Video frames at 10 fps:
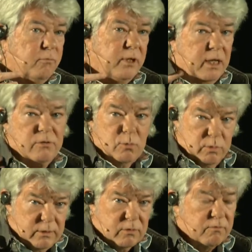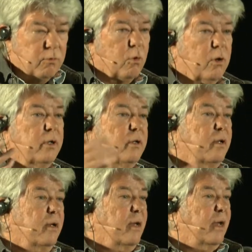He has a reason for it,
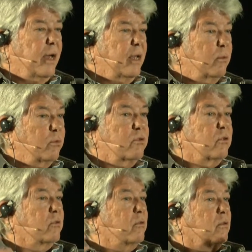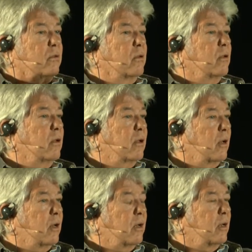and it was just
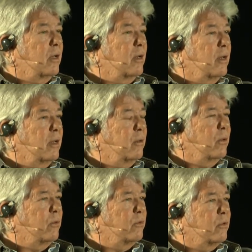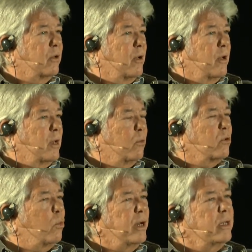it was
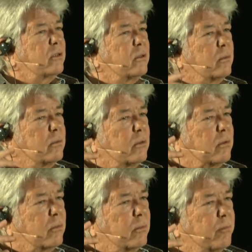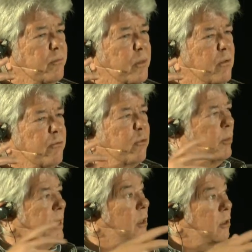a way for
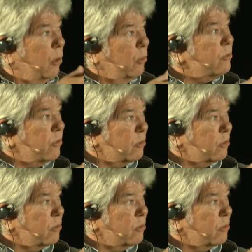me to close the